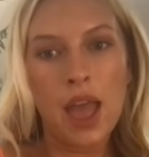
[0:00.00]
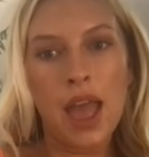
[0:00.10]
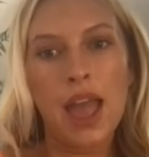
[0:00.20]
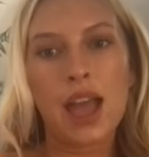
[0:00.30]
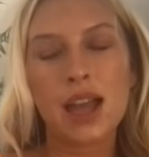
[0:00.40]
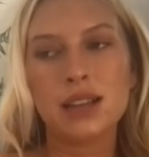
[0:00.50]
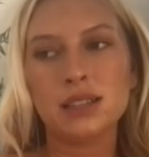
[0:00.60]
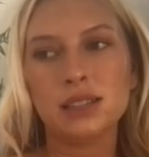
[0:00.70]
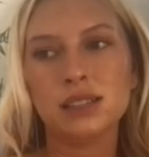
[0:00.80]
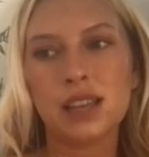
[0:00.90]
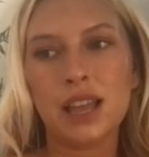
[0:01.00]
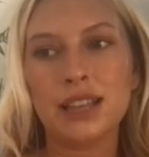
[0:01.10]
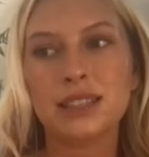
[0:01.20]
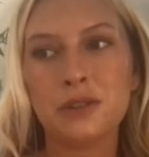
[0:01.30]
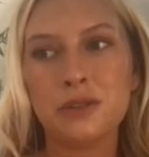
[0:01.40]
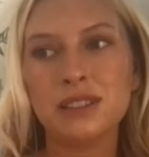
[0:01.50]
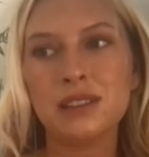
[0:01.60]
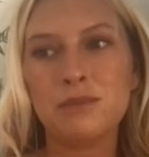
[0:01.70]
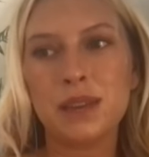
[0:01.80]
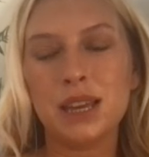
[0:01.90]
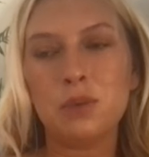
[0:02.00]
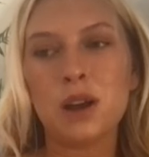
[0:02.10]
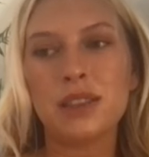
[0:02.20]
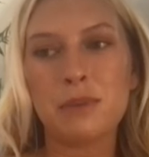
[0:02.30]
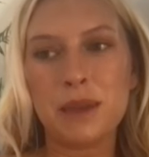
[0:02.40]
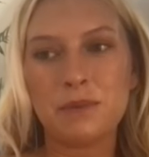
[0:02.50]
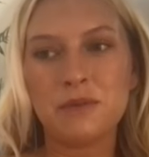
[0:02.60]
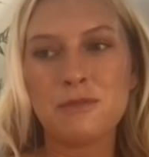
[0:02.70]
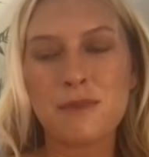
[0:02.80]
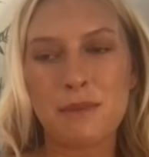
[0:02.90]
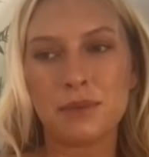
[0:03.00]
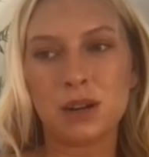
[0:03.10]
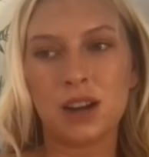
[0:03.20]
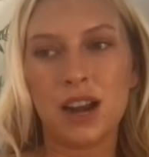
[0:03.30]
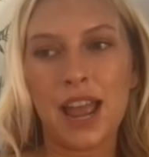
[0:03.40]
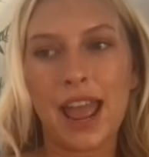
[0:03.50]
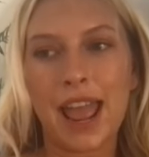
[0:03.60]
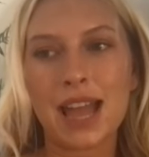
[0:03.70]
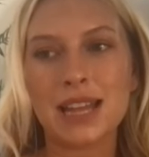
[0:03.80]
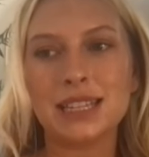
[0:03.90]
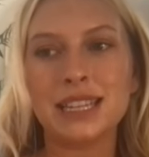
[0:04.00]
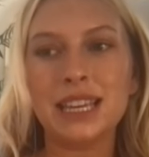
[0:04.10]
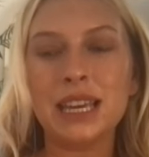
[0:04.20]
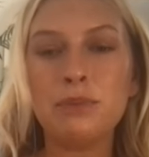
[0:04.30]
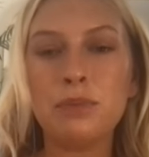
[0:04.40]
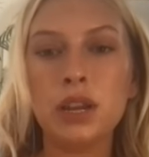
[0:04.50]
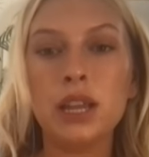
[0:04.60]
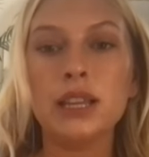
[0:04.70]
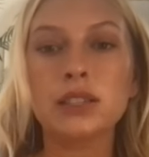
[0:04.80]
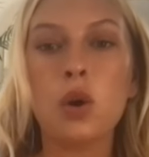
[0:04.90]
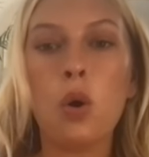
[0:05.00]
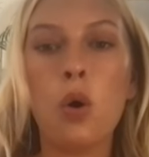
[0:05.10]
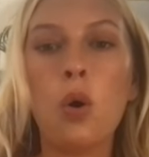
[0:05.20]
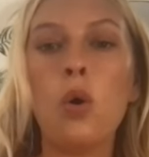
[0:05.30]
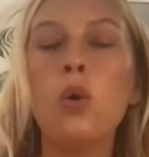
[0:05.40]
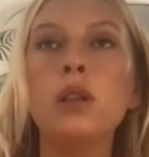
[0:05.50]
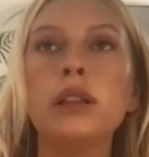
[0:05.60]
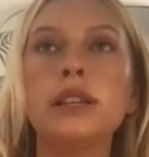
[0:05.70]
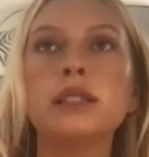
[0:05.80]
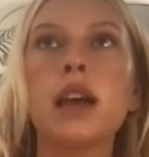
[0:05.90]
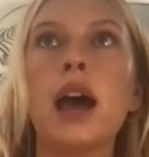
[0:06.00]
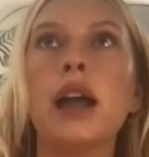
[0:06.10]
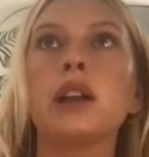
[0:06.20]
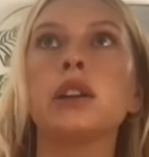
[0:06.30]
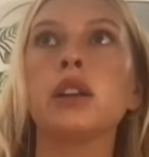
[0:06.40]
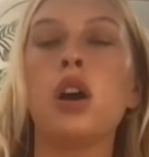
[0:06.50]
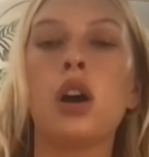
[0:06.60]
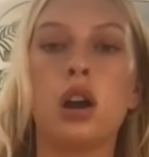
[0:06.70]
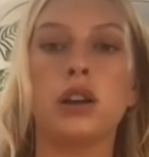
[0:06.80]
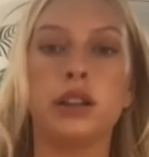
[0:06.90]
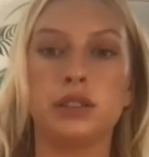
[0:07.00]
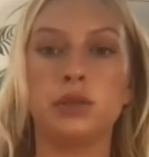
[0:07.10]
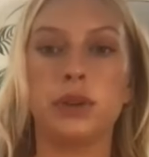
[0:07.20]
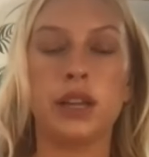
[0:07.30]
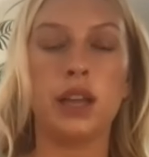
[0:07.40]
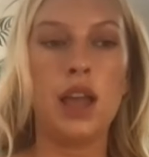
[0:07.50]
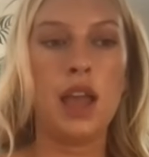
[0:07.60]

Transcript: And it's going to be one that people remember and he put his whole entire heart into it